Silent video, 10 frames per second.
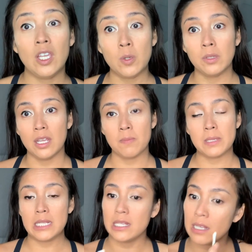
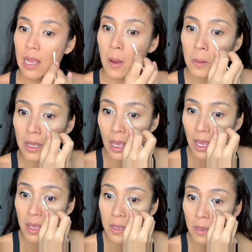Q-tips.
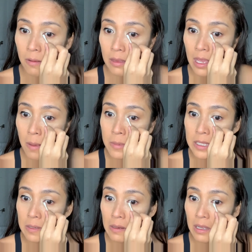Okay?
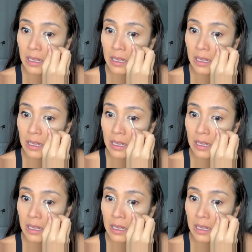Q-tips to